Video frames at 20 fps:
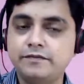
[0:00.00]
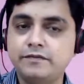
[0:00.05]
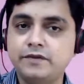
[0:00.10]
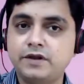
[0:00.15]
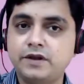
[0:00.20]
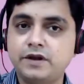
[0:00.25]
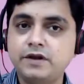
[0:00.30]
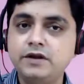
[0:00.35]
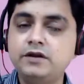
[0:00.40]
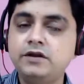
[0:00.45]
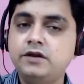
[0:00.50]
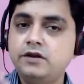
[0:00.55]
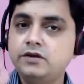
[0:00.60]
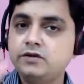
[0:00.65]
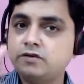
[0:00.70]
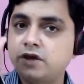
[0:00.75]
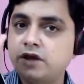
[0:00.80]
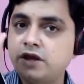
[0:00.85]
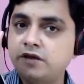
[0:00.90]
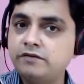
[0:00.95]
right?
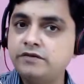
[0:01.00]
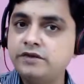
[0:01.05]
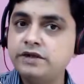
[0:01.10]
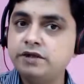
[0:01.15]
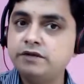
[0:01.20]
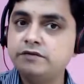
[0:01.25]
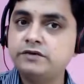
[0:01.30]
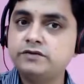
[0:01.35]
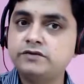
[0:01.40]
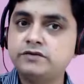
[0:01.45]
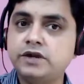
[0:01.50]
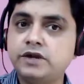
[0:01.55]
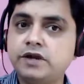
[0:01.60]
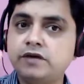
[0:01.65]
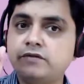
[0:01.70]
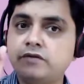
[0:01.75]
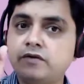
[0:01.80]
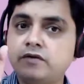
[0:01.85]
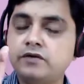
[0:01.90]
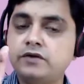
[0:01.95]
So every event should have
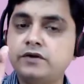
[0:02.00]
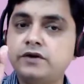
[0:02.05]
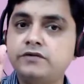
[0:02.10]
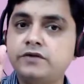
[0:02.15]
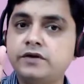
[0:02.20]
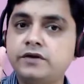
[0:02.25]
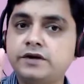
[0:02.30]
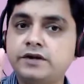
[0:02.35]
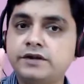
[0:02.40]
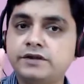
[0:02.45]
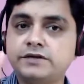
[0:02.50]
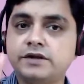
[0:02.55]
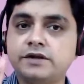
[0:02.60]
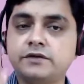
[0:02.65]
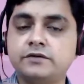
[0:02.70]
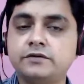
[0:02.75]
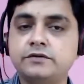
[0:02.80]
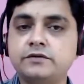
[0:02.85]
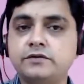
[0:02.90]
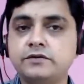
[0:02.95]
only one crescendo.
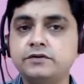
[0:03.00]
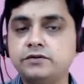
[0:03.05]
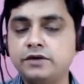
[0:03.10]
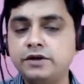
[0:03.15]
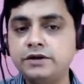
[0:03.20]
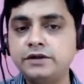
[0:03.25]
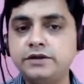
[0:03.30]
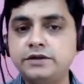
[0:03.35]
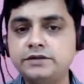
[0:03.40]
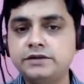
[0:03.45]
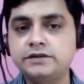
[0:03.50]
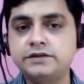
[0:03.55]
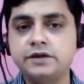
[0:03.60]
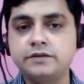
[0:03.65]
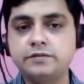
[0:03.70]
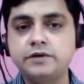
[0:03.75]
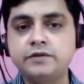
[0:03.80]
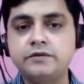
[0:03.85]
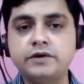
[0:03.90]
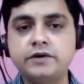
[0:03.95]
So in this
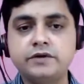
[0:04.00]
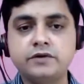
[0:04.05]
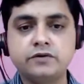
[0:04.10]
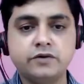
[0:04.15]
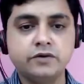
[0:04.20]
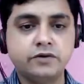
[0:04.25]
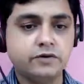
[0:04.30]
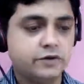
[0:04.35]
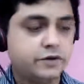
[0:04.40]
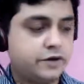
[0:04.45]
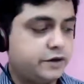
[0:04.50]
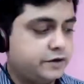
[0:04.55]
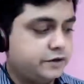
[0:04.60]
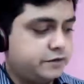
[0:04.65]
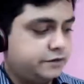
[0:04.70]
example, what you're going to write,